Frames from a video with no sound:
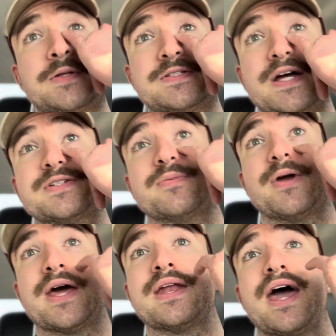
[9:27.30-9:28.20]

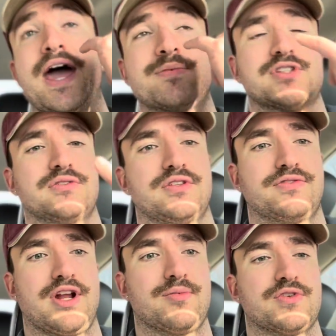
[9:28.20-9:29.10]
session, man.
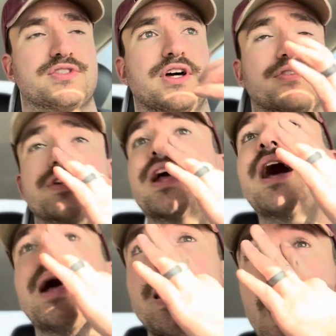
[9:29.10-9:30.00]
Absolutely phenomenal stuff.
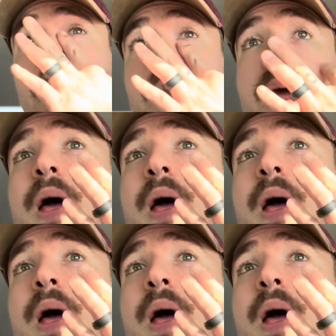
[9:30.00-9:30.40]
Eyelash.